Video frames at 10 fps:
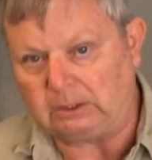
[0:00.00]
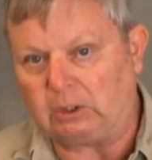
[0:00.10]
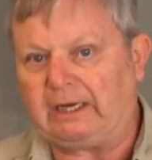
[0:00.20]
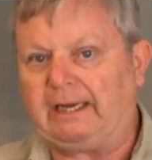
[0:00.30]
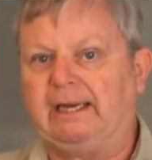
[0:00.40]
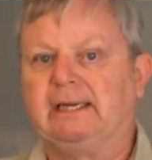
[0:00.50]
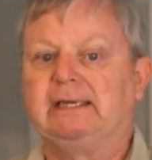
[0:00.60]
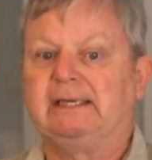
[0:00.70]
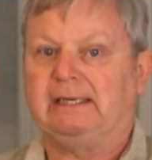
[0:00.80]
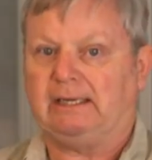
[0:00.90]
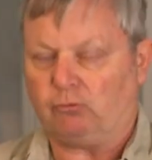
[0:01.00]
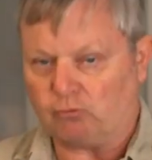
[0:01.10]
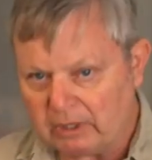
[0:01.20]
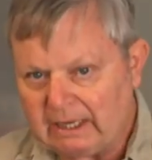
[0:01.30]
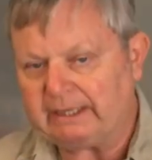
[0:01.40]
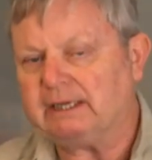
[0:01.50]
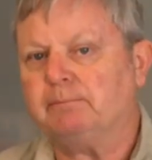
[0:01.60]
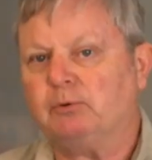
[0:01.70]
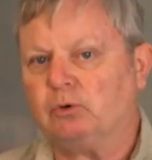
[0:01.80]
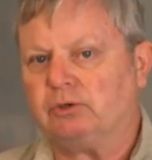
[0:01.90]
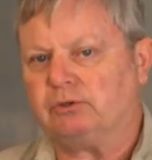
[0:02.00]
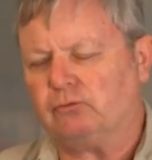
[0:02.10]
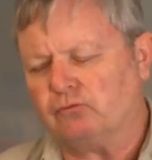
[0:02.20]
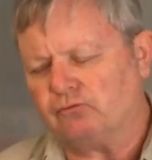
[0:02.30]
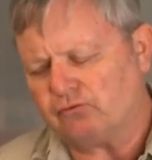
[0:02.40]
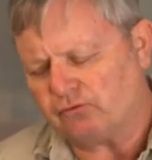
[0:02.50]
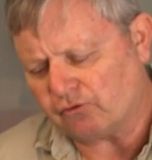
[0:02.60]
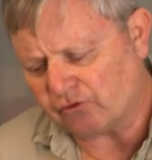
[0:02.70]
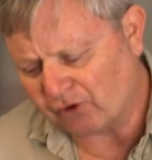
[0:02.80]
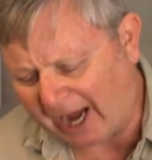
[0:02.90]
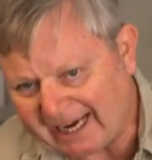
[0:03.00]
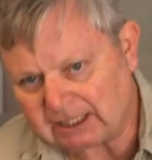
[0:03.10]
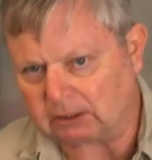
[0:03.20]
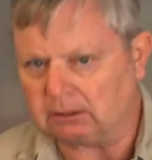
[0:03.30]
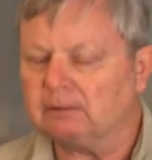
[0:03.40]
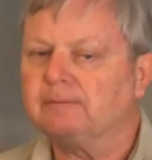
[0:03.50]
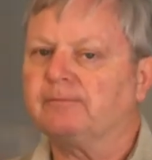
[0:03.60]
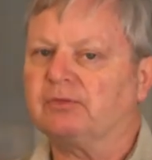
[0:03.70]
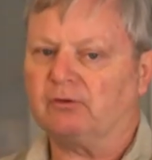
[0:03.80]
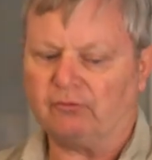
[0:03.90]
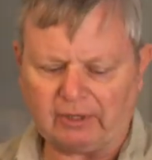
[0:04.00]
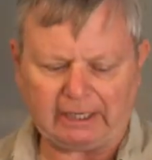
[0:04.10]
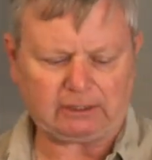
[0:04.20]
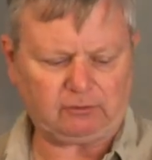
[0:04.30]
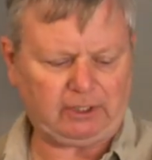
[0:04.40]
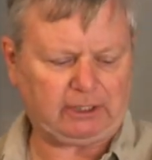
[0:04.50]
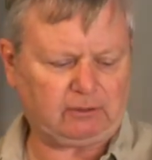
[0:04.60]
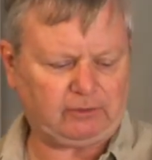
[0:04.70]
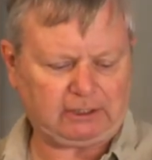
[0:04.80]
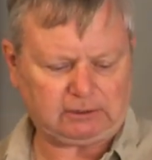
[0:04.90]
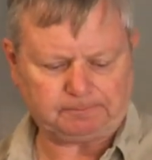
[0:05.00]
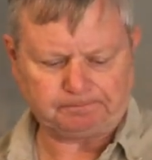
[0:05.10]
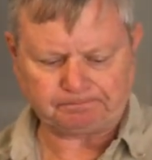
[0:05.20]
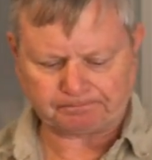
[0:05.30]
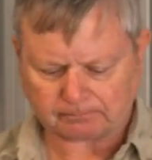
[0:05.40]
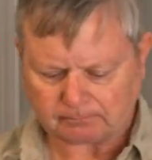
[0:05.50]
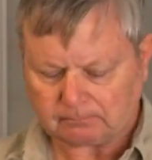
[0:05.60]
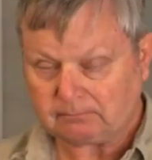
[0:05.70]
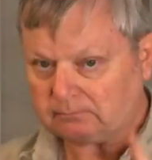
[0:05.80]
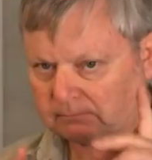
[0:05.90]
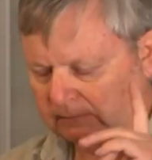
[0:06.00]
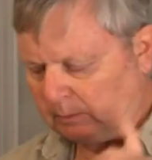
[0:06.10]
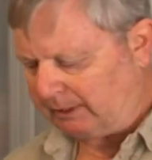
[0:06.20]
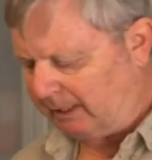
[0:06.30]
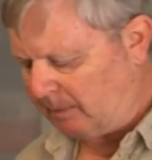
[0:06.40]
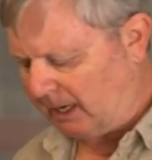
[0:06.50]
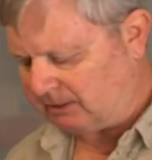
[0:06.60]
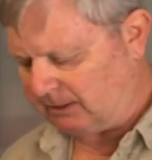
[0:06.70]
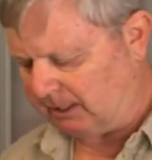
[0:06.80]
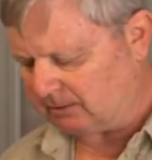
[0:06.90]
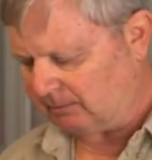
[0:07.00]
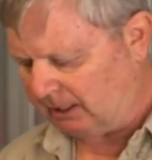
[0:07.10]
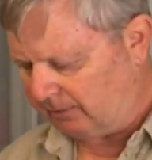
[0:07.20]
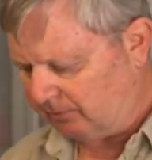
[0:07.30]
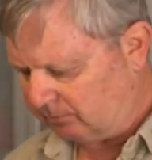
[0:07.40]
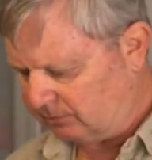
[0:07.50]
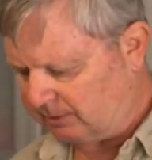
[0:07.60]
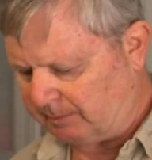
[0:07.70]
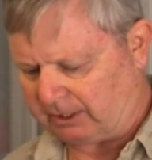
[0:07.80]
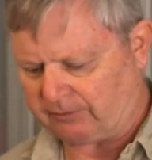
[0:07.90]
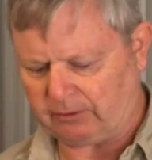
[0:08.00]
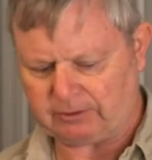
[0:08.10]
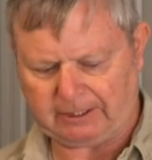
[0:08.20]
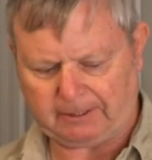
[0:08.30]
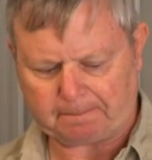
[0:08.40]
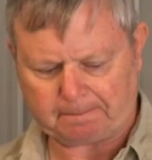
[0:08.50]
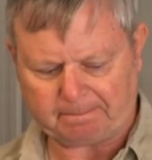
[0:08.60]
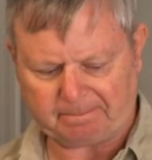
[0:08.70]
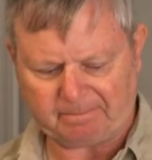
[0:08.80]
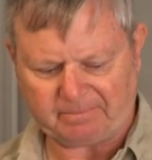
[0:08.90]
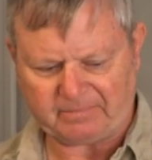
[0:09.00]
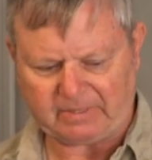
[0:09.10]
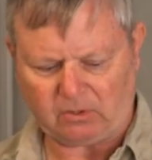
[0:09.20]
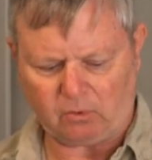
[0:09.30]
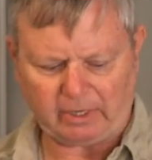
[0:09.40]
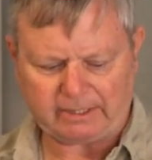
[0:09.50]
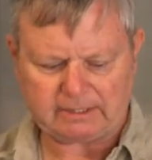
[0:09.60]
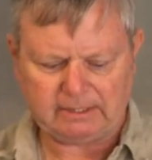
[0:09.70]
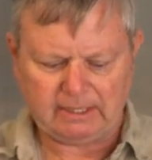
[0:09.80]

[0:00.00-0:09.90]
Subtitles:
Okay, really important, vital, vital, vital, vital. We'll get back to that. I have some microphones here. All right.